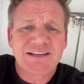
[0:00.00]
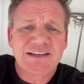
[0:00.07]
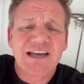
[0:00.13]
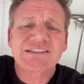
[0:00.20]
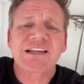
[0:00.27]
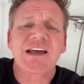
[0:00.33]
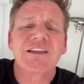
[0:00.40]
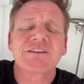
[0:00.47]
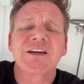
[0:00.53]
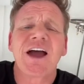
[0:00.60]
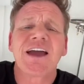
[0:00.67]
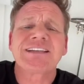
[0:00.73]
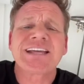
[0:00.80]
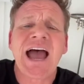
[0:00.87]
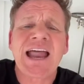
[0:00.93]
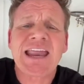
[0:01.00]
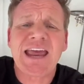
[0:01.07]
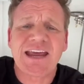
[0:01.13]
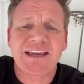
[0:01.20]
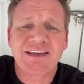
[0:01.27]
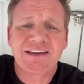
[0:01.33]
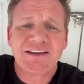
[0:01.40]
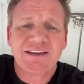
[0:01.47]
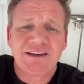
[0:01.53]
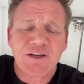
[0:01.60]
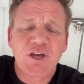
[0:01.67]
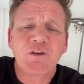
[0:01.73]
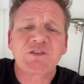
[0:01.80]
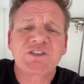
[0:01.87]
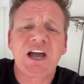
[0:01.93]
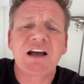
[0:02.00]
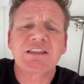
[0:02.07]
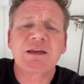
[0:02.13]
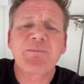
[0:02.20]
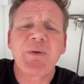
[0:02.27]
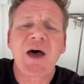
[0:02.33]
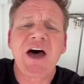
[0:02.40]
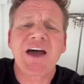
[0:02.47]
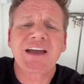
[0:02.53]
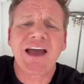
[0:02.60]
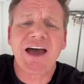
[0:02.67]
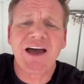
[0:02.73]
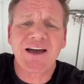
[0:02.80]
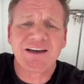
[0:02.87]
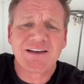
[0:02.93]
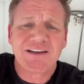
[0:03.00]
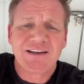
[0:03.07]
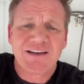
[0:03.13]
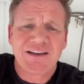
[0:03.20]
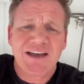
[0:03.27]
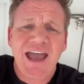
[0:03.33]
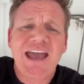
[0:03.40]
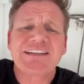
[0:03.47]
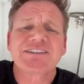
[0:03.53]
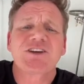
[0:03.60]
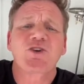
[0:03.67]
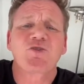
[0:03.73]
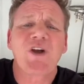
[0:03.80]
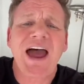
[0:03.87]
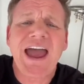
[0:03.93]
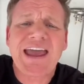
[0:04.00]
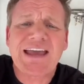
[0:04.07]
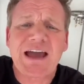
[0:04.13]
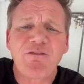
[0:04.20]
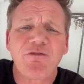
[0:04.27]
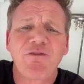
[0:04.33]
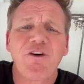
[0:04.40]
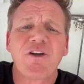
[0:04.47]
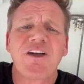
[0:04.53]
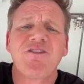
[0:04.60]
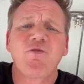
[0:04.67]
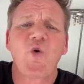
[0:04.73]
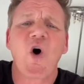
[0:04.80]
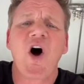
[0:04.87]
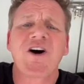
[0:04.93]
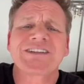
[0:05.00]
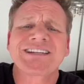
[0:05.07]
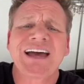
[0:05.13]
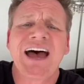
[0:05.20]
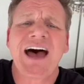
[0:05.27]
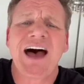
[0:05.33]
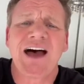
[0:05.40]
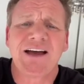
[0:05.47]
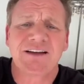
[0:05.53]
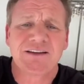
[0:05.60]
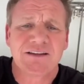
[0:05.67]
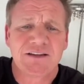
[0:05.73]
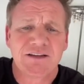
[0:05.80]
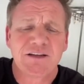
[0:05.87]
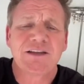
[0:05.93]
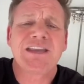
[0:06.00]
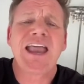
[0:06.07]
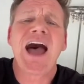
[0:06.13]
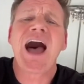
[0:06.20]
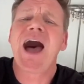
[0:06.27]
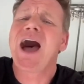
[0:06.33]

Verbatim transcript: It's like the Titanic. You've sunk the burger. It's grey and full of water. No!